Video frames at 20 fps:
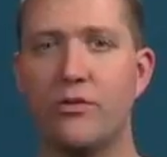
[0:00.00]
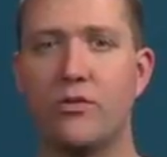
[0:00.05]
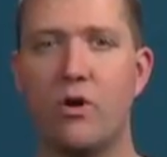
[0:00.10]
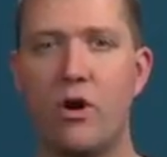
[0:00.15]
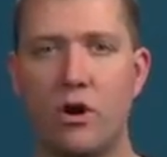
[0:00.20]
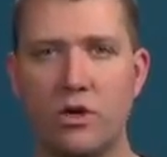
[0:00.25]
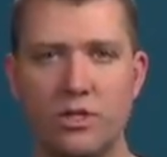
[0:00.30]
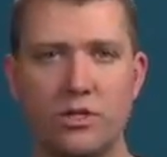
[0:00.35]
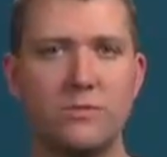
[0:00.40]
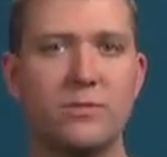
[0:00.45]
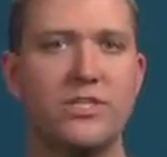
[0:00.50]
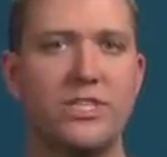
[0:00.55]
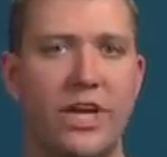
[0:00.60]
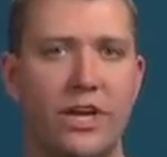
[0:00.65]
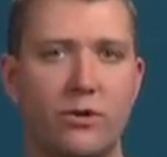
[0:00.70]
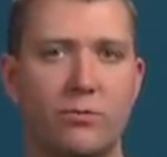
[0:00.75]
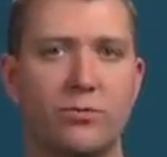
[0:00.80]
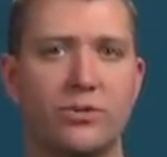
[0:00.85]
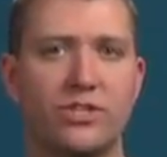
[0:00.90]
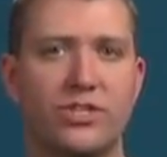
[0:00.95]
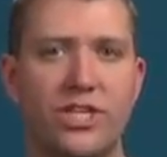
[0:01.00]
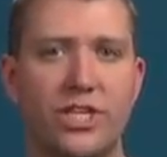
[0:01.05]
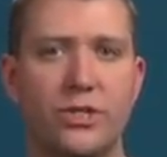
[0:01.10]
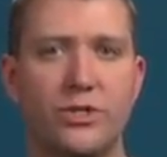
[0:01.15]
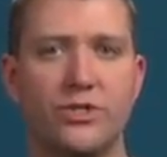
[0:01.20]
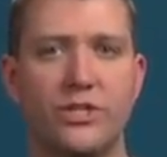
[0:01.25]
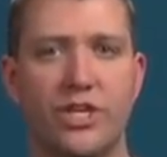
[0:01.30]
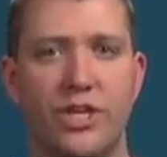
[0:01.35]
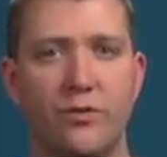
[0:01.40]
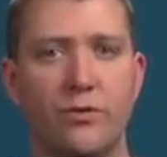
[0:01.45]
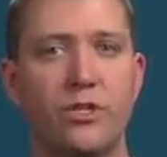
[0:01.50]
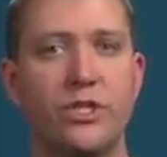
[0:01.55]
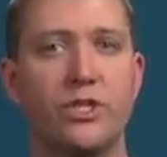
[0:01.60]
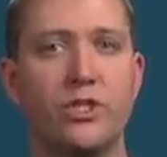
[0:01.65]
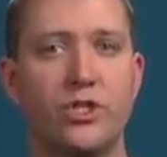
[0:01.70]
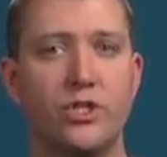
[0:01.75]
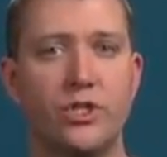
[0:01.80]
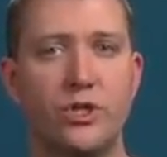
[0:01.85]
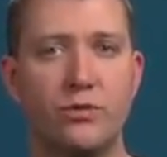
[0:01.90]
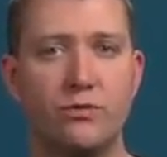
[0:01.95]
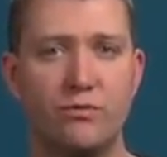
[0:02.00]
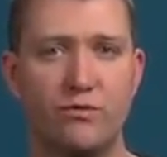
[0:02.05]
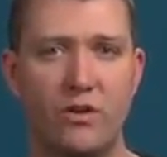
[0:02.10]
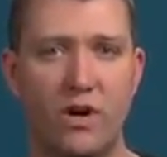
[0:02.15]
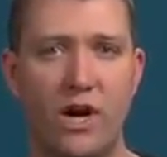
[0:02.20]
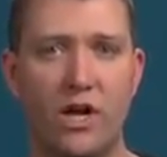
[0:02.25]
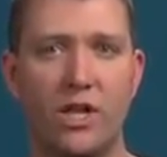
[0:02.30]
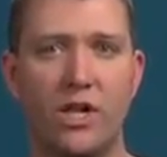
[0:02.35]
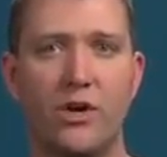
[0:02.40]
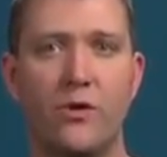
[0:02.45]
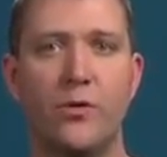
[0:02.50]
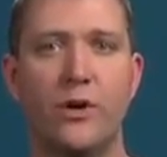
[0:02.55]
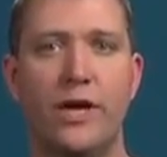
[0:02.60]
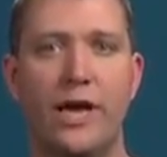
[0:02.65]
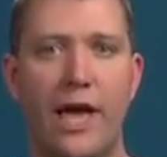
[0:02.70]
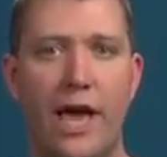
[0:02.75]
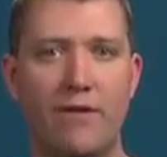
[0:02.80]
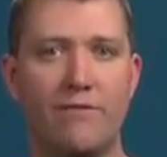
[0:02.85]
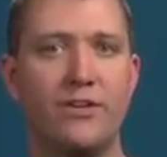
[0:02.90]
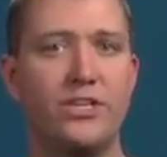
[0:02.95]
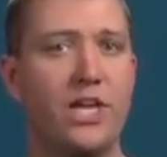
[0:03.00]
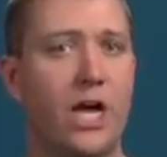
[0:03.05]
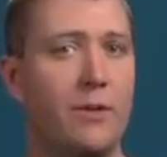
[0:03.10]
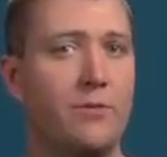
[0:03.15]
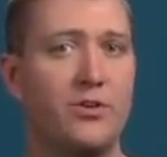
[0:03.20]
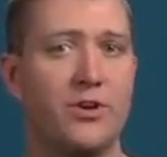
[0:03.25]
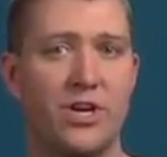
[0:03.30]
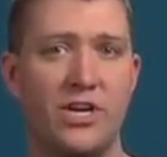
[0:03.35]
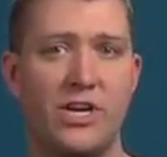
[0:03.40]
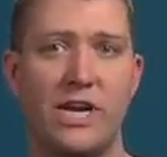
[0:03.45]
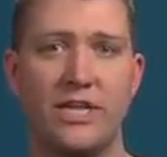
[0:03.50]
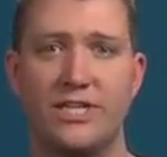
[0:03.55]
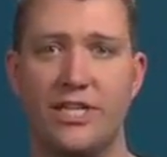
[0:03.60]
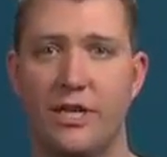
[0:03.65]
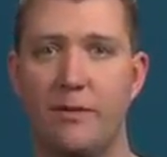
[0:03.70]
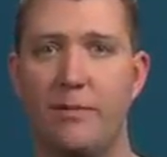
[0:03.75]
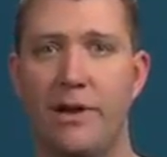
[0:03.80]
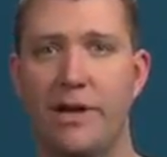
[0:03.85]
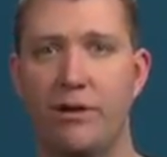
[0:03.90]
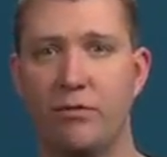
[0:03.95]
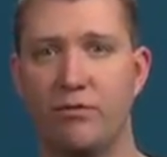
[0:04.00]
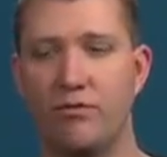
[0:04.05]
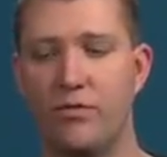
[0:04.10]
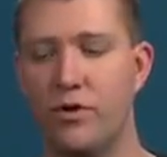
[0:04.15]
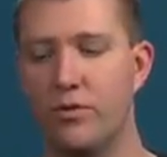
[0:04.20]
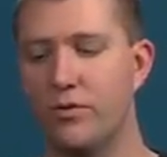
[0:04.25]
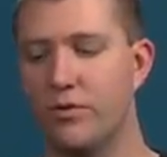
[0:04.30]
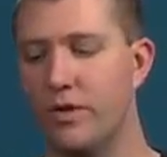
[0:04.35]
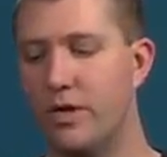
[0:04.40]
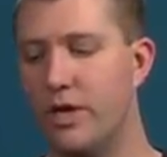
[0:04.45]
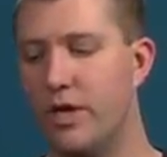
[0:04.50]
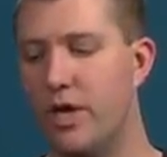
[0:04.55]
there are some standard procedures that you really should follow every time you're connecting a microphone.